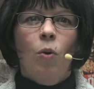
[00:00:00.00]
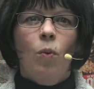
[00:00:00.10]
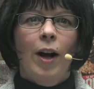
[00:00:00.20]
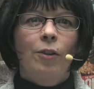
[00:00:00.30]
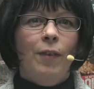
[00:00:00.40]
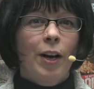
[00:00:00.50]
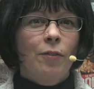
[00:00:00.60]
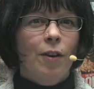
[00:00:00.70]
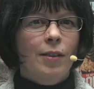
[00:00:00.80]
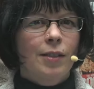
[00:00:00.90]
While
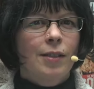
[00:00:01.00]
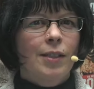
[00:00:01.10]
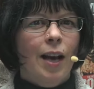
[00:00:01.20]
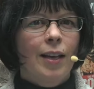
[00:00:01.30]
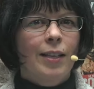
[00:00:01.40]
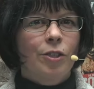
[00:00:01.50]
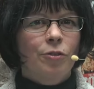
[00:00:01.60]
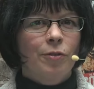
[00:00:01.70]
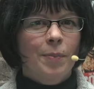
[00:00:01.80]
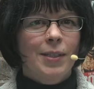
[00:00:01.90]
Firefox's
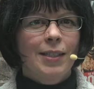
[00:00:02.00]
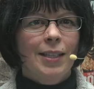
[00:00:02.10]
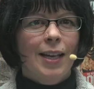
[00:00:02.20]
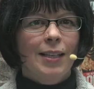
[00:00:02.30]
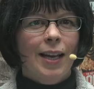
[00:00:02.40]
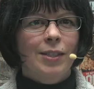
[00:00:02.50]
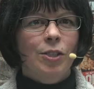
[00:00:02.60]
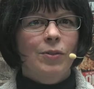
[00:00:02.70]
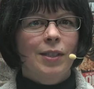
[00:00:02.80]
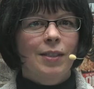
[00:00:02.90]
encrypted DNS
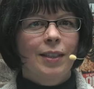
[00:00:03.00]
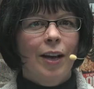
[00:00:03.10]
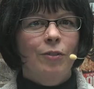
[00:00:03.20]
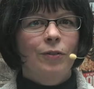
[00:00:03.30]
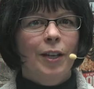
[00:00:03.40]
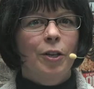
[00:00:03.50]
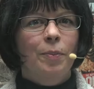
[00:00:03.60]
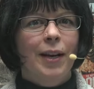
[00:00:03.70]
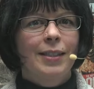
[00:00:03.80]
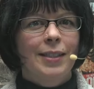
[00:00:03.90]
uses Cloudflare
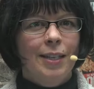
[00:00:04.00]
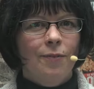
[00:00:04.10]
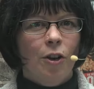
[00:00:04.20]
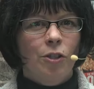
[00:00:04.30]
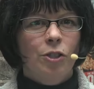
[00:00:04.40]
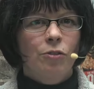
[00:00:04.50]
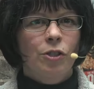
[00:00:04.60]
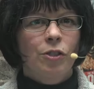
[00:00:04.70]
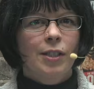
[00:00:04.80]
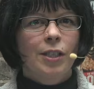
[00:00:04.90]
by default,
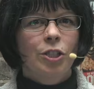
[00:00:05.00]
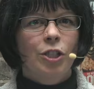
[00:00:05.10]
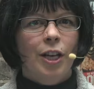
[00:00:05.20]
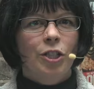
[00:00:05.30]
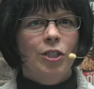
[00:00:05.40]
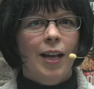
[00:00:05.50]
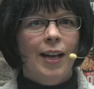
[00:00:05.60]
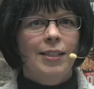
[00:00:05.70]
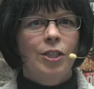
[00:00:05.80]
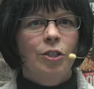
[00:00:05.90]
users can change
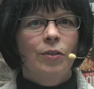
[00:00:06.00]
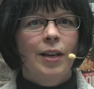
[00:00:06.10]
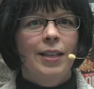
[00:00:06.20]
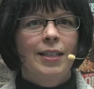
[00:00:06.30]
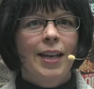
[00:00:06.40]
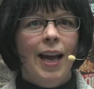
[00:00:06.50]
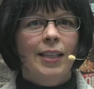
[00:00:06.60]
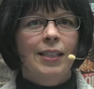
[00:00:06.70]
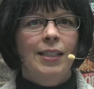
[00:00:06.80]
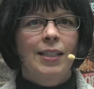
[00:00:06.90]
that to
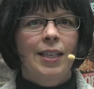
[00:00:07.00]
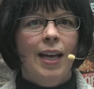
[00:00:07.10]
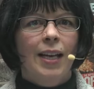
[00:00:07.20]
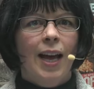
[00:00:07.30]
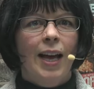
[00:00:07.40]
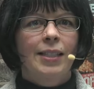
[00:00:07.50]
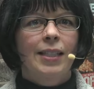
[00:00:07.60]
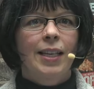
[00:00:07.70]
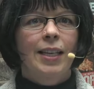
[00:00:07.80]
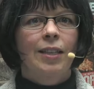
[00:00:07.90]

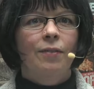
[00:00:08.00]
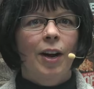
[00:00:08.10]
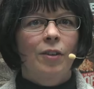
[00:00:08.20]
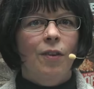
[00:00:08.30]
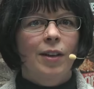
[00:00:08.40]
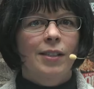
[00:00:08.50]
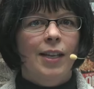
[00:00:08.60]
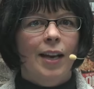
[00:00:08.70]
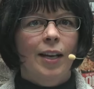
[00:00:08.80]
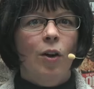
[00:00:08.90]
NextDNS in the Firefox
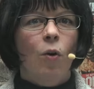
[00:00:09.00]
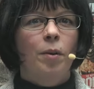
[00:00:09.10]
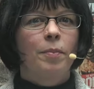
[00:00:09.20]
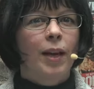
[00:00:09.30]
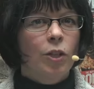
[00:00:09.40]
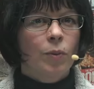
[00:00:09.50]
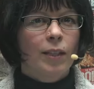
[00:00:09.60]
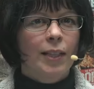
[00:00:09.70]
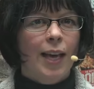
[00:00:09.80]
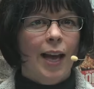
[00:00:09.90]
setting or
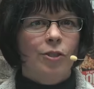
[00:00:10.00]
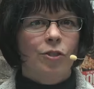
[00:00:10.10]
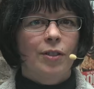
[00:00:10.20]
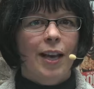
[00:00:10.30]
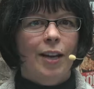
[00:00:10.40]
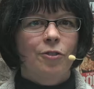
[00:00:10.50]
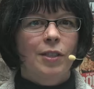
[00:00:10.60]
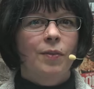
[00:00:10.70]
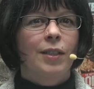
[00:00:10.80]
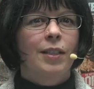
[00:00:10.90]
manually enter the
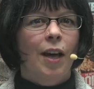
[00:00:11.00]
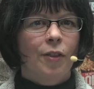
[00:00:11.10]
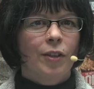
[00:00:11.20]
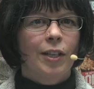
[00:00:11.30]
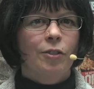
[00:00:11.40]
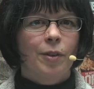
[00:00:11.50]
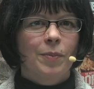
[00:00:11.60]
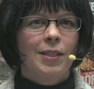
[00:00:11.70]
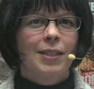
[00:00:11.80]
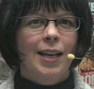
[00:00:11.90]
address of another
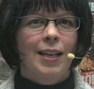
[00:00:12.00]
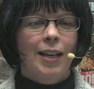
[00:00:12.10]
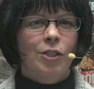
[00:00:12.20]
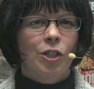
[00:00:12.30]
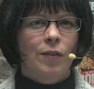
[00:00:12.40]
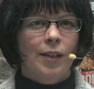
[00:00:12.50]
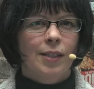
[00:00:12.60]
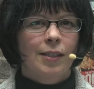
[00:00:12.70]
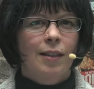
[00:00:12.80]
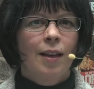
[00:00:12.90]
encrypted DNS
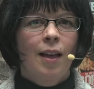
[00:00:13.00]
service.